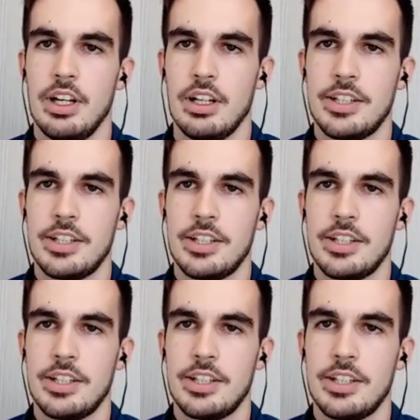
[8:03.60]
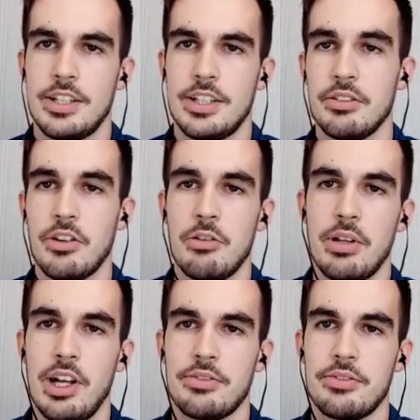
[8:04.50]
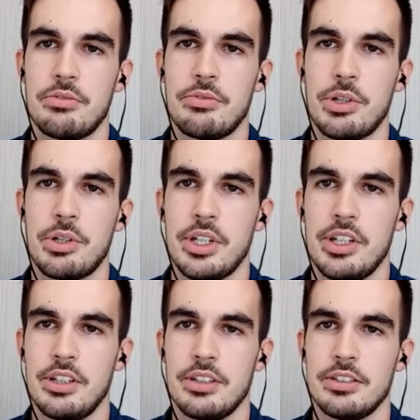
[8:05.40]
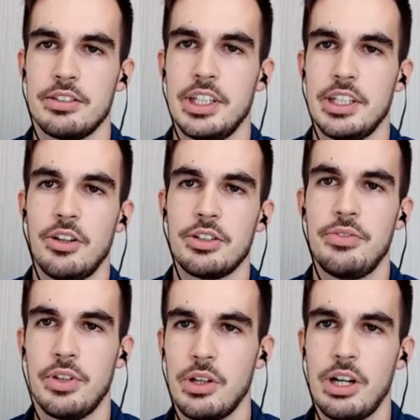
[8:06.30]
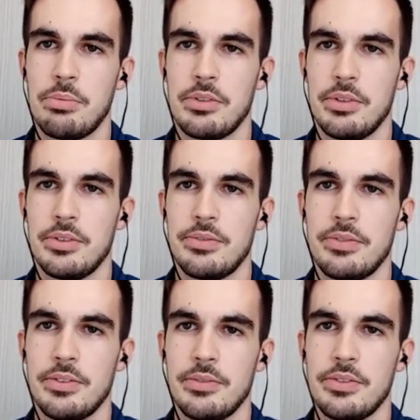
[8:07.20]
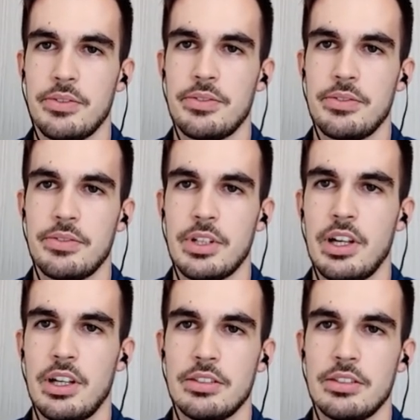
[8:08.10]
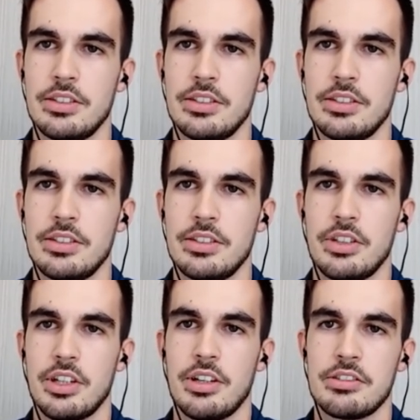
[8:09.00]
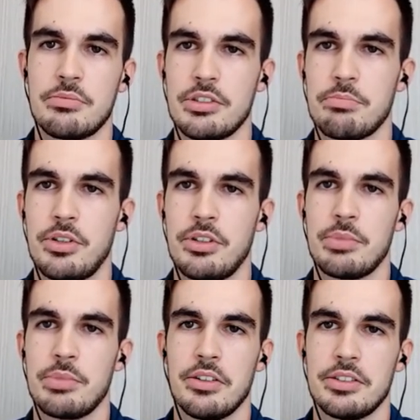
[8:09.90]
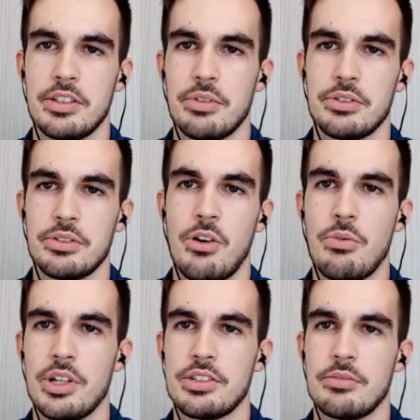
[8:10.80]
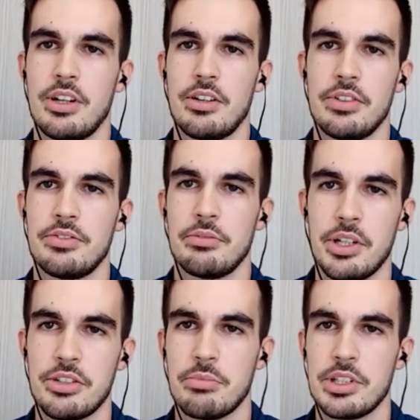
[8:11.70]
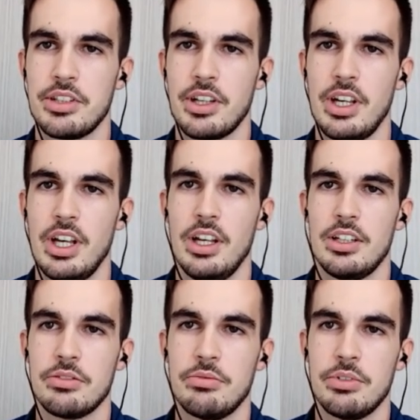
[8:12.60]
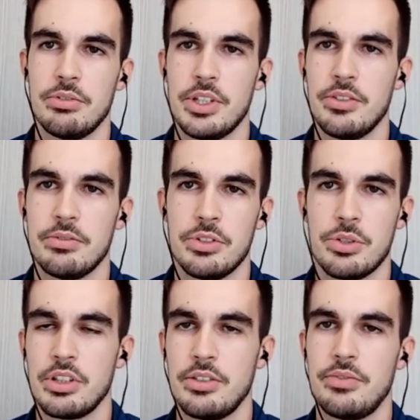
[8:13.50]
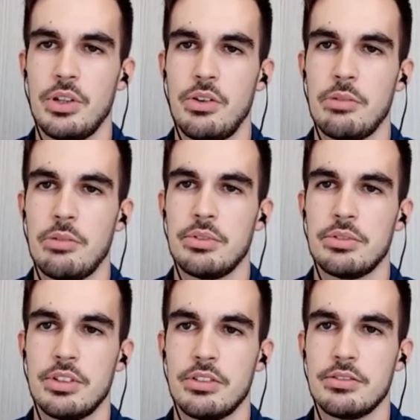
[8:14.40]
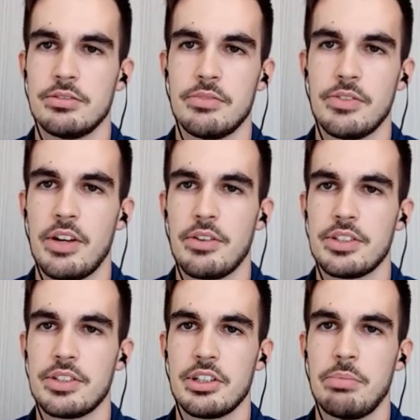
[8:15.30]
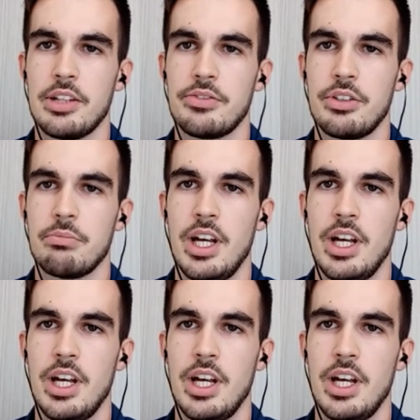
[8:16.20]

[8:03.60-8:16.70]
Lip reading: There's been no platform where we did not follow up with the CEOs or the customer support, because there was always some kind of information missing. So we usually follow up on with every single platform